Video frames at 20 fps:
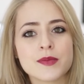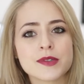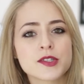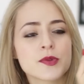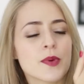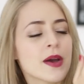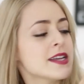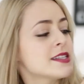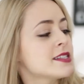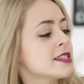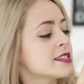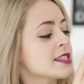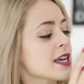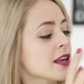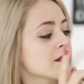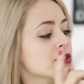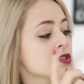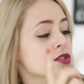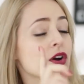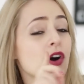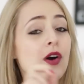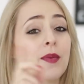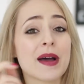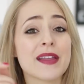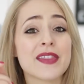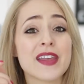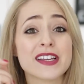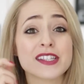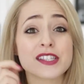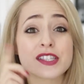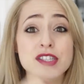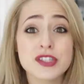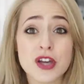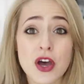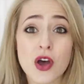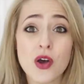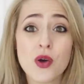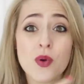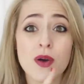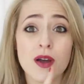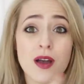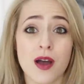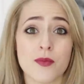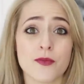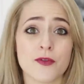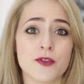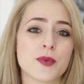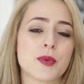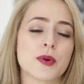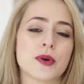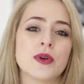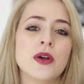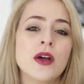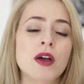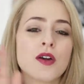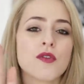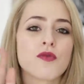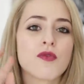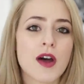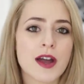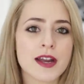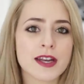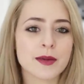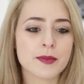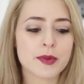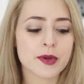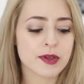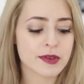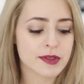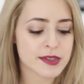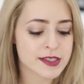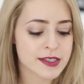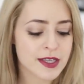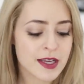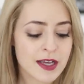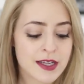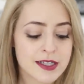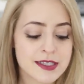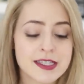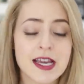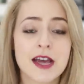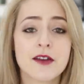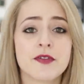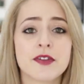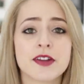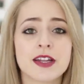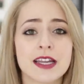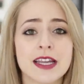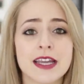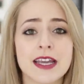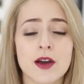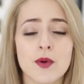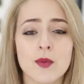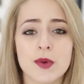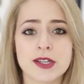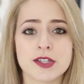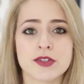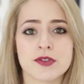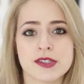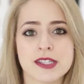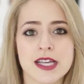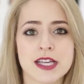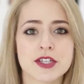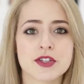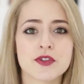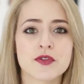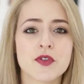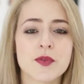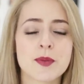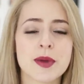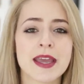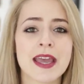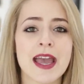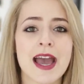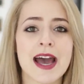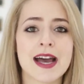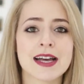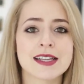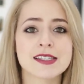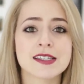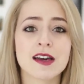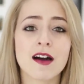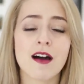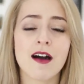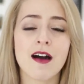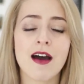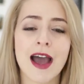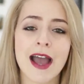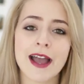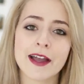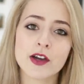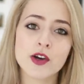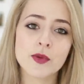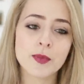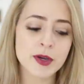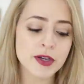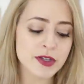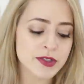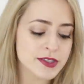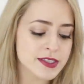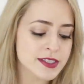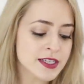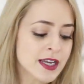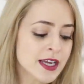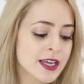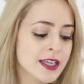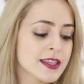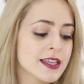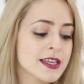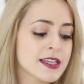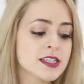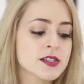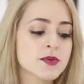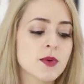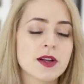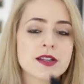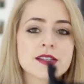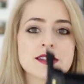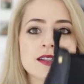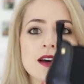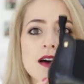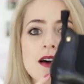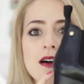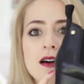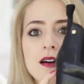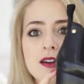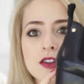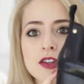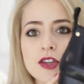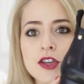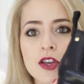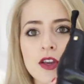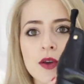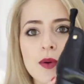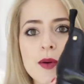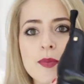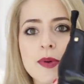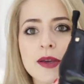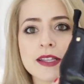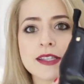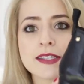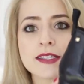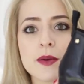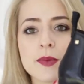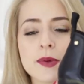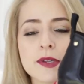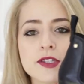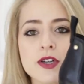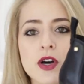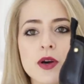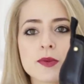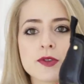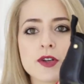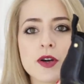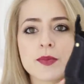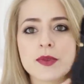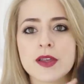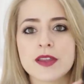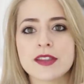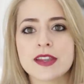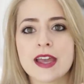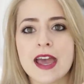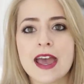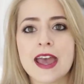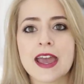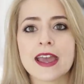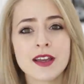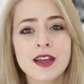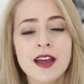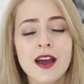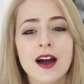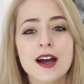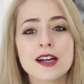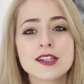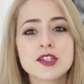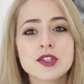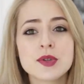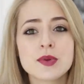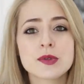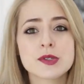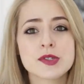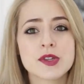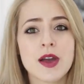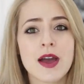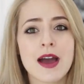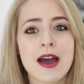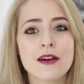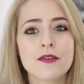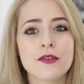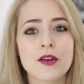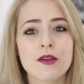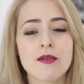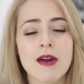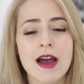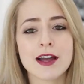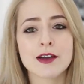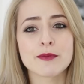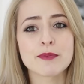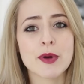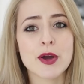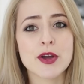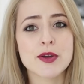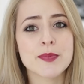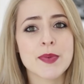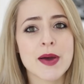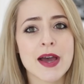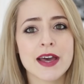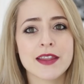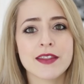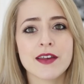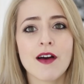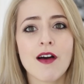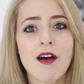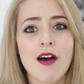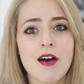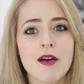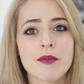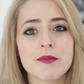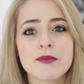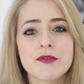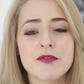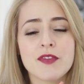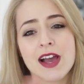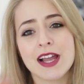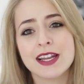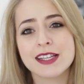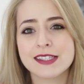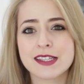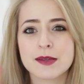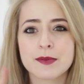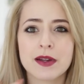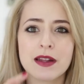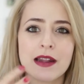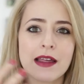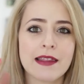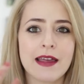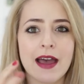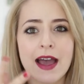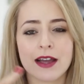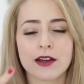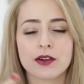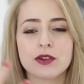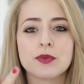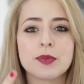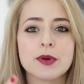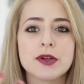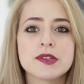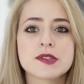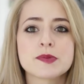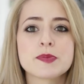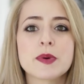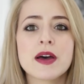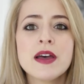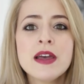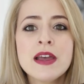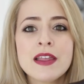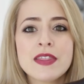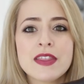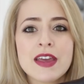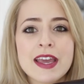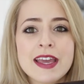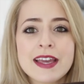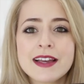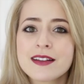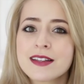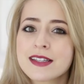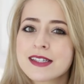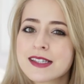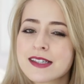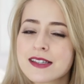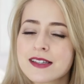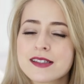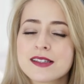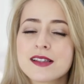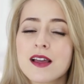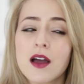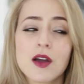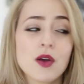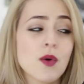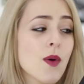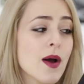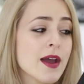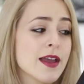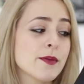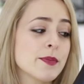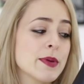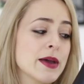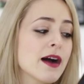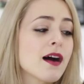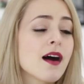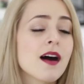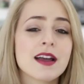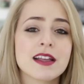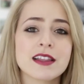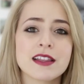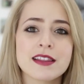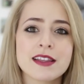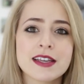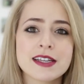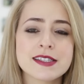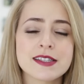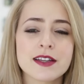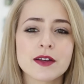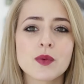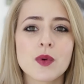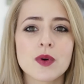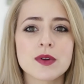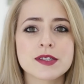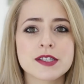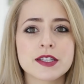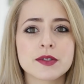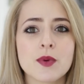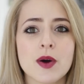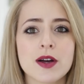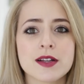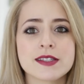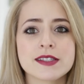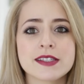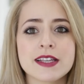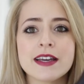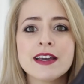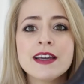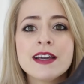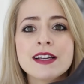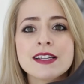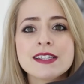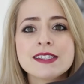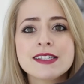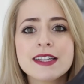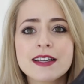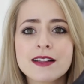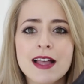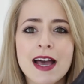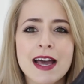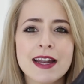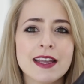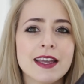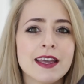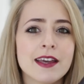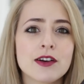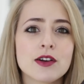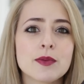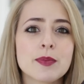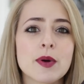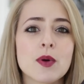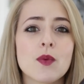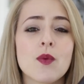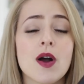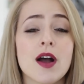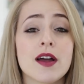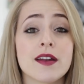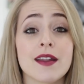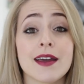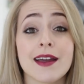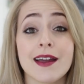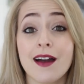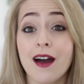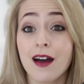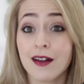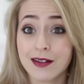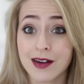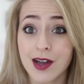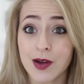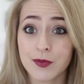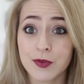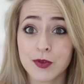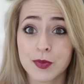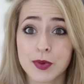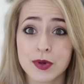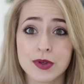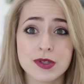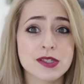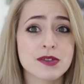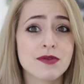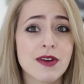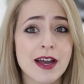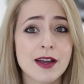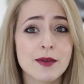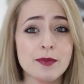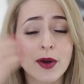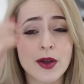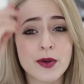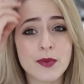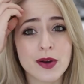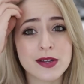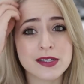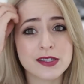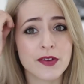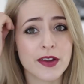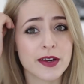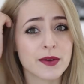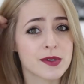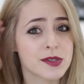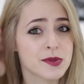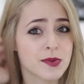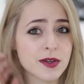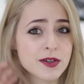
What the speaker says: suede detail on the top, and they're so comfortable. Riding boots, definitely a winter essential for me, as are ankle boots. These ones are new. I picked these up in Topshop the other day. I do also have a rag and bone pair that are fairly similar, like the ankle boots, but the heel is quite a bit higher than this, and I wanted ones that still had a heel but weren't like uncomfortable, because the rag and bone ones, if anyone's